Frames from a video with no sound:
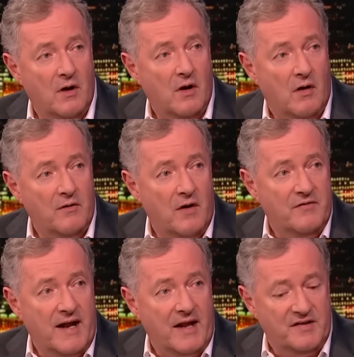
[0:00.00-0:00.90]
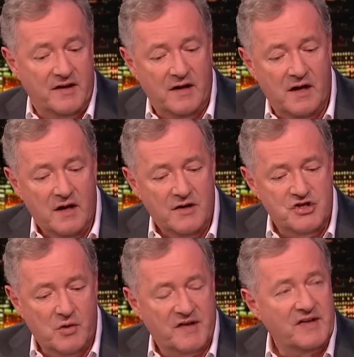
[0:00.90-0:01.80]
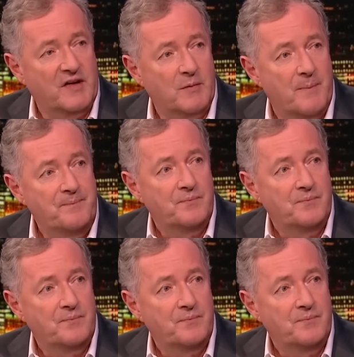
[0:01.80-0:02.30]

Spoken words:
of an anti-Jewish sentiment.